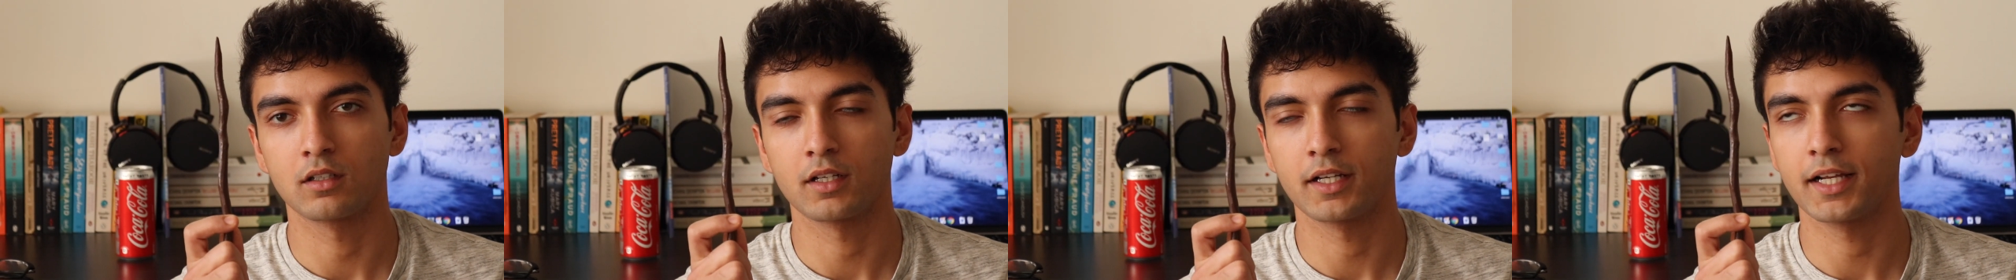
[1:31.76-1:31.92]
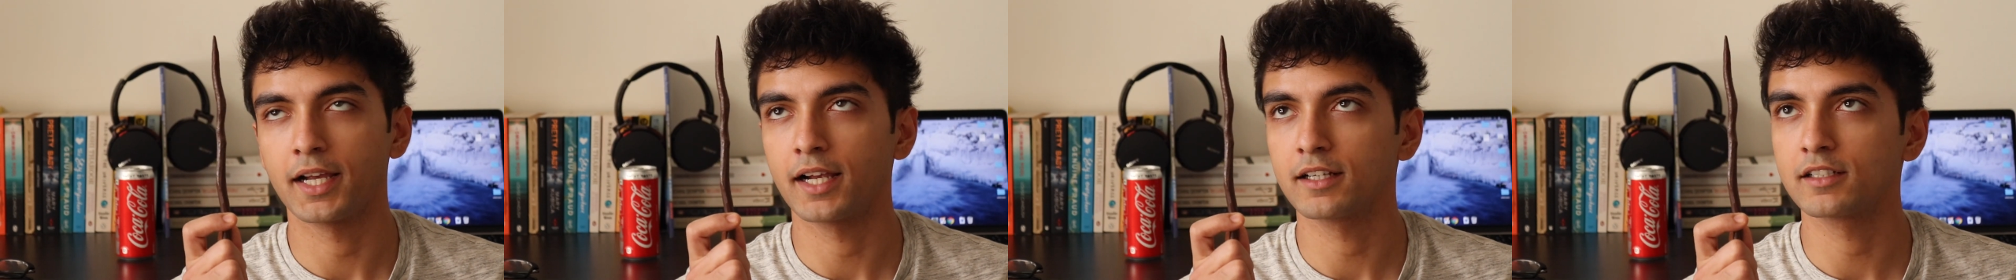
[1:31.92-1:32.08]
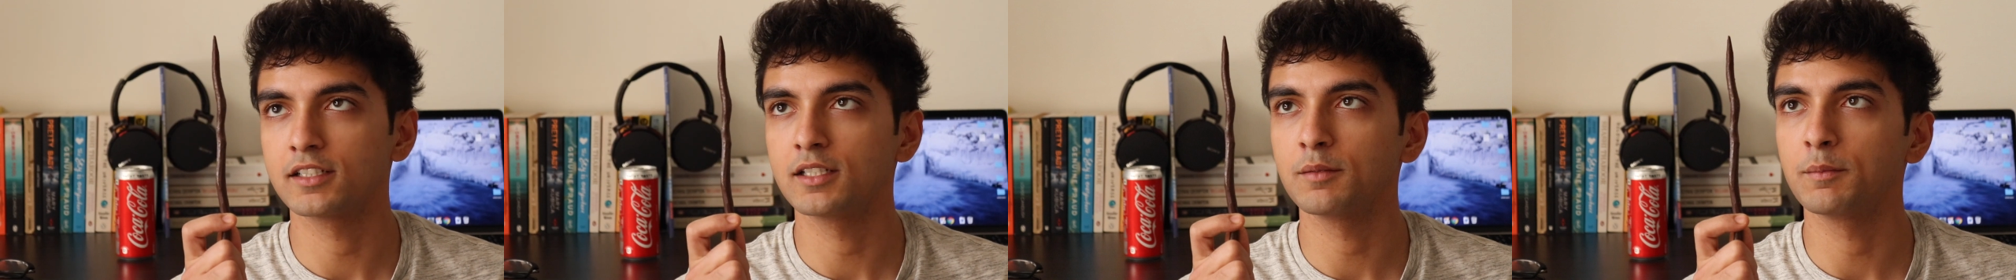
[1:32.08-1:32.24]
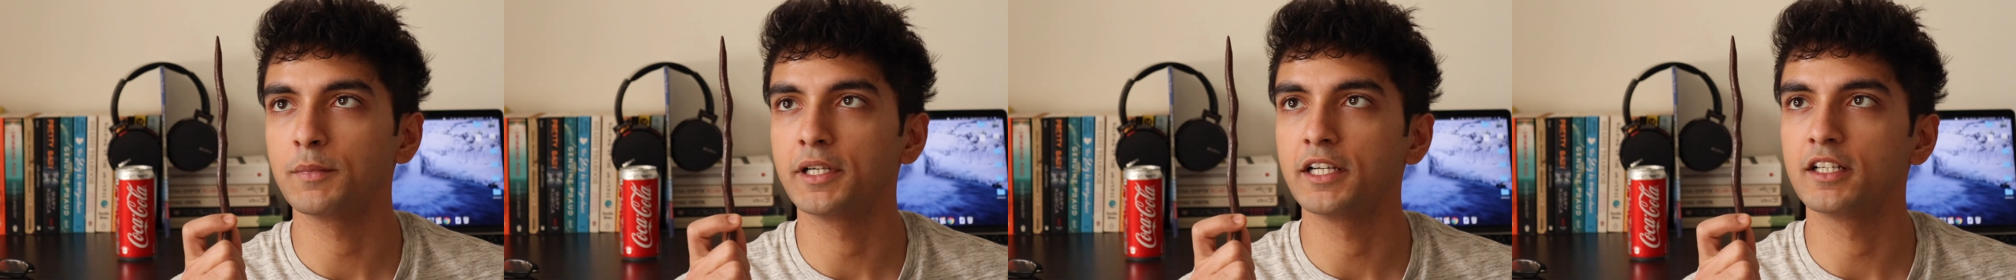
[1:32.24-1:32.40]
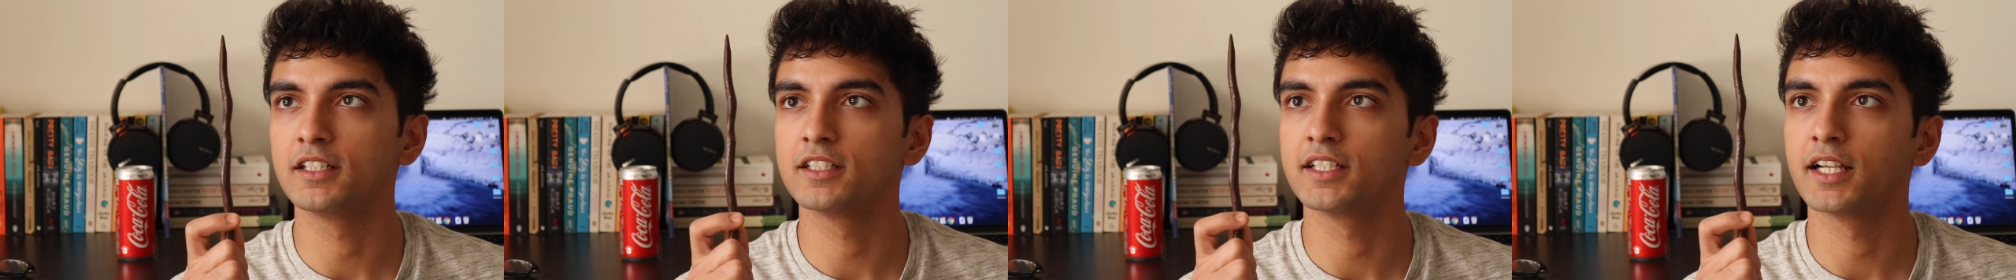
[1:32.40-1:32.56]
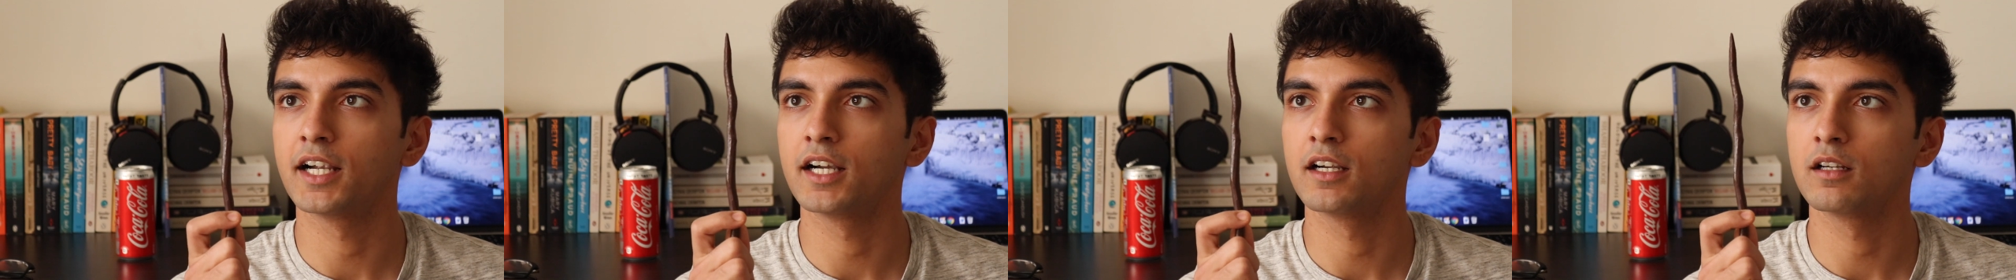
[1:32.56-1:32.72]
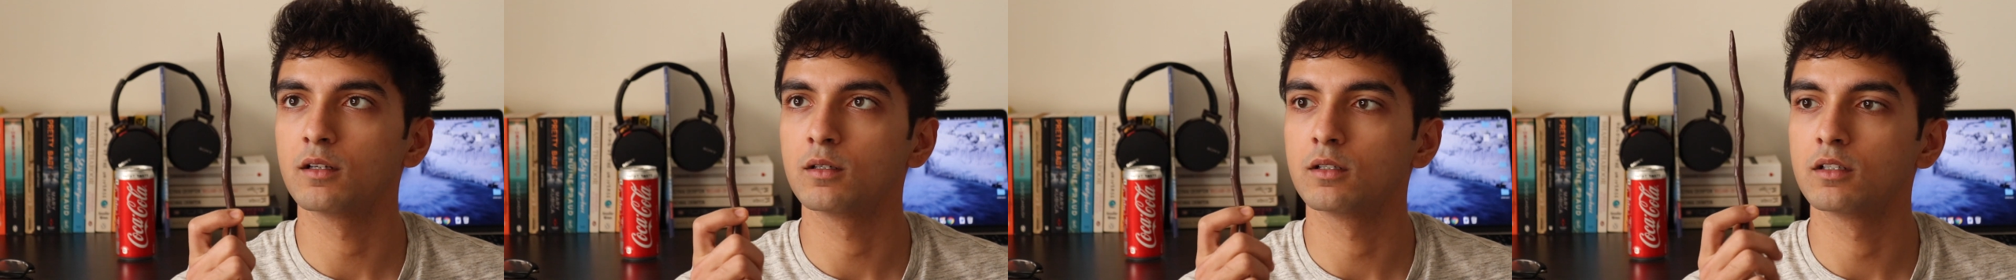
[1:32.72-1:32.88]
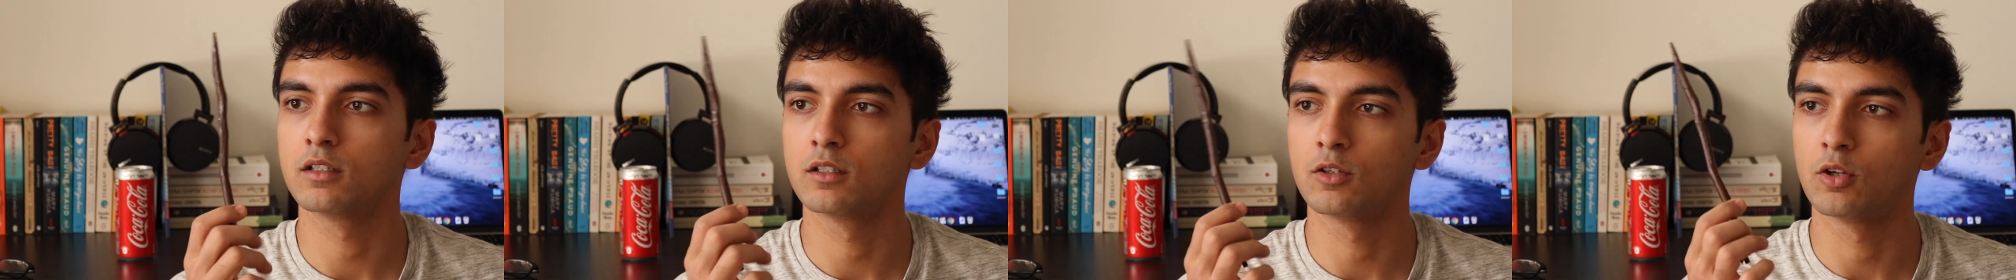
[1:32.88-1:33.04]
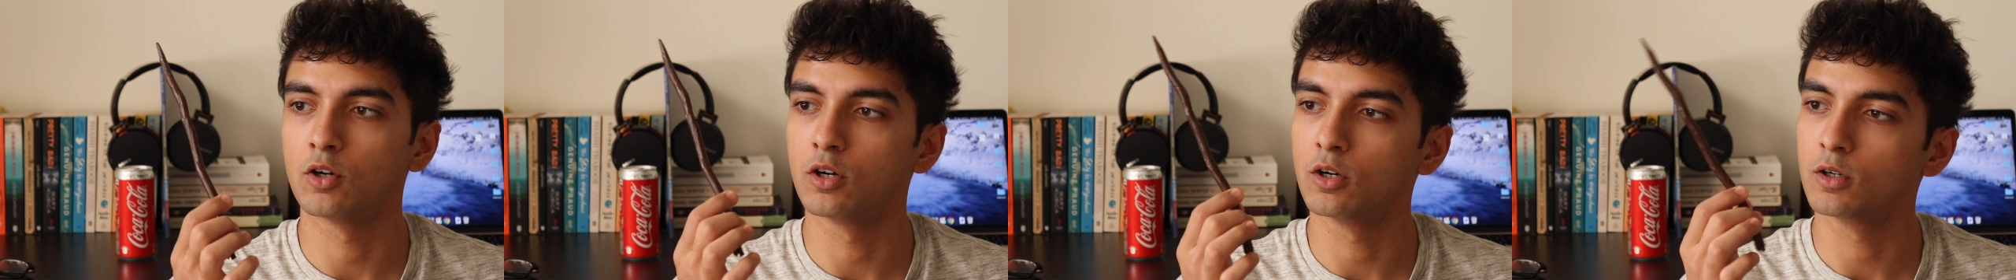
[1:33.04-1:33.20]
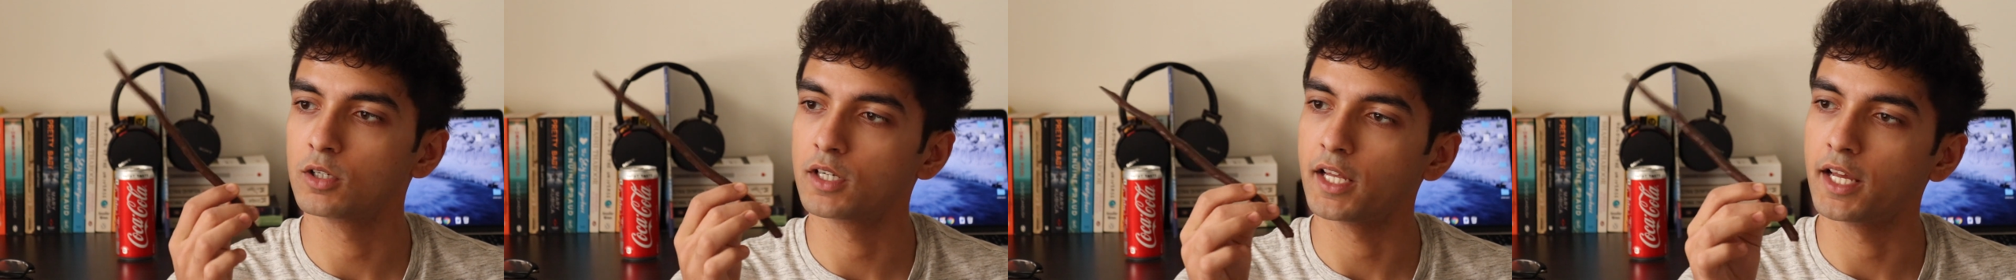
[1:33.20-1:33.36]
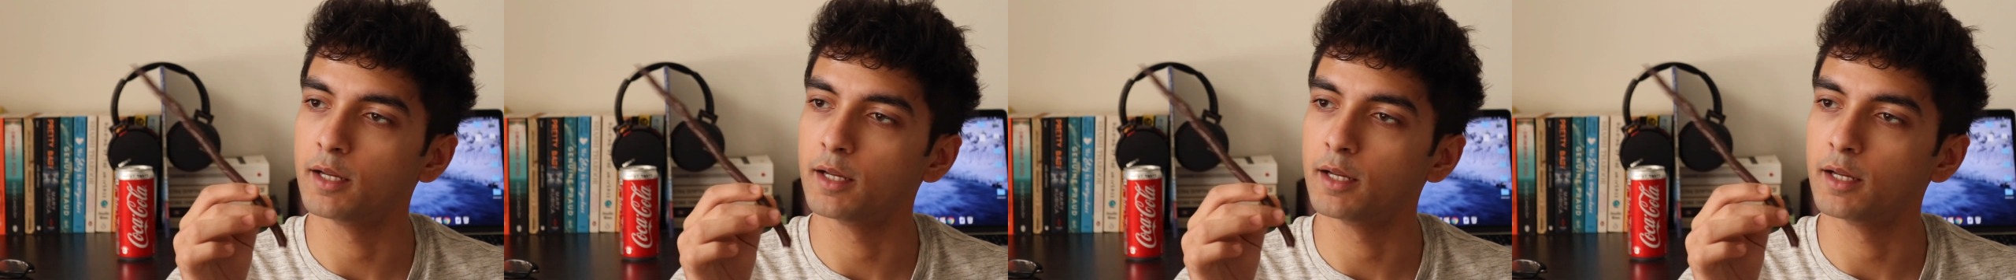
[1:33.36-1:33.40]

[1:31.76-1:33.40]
I actually made that a long